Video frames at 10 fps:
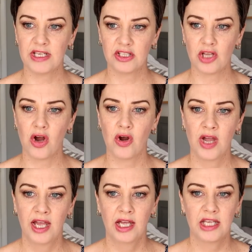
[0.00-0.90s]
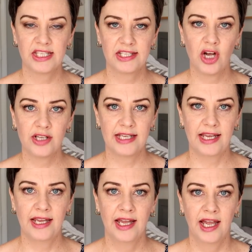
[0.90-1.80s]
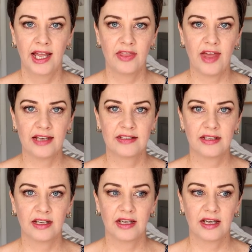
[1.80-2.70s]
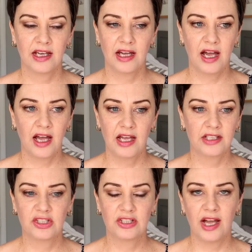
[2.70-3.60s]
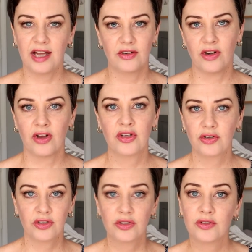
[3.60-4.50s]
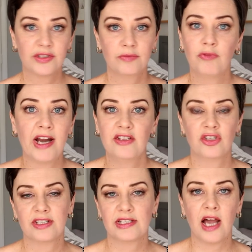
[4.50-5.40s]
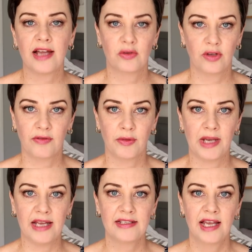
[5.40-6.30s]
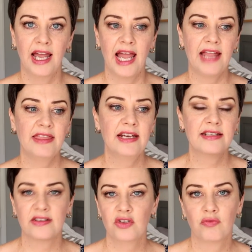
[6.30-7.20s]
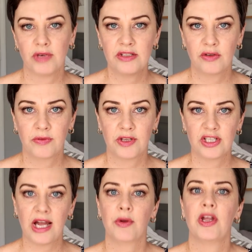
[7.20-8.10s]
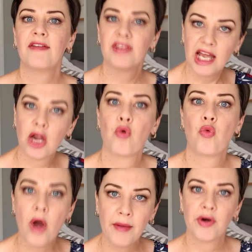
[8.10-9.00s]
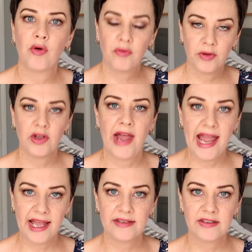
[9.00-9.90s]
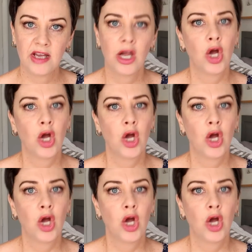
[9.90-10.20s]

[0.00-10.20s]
is so snotty that uh, it's just, I don't know, your, your razor just slides all over the place and then it doesn't rinse off with a shower. You have to like rub it off with your hands,